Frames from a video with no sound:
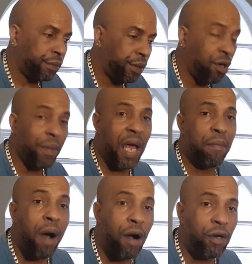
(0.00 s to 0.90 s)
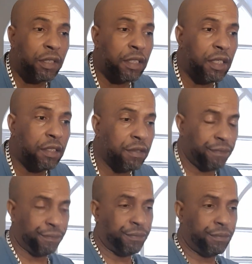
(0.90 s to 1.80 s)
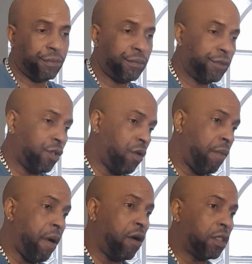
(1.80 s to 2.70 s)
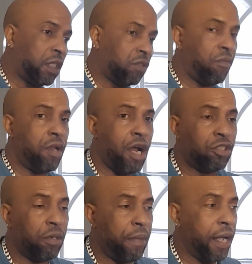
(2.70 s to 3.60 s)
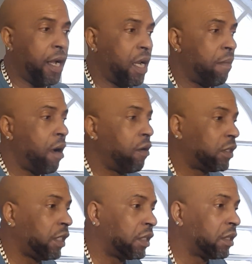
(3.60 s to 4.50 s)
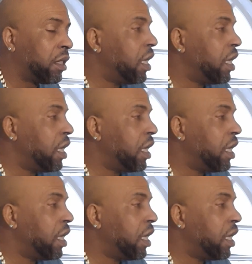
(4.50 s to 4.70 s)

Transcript: It come like mango season. You know, mango season, we are Jamaica and the mango season,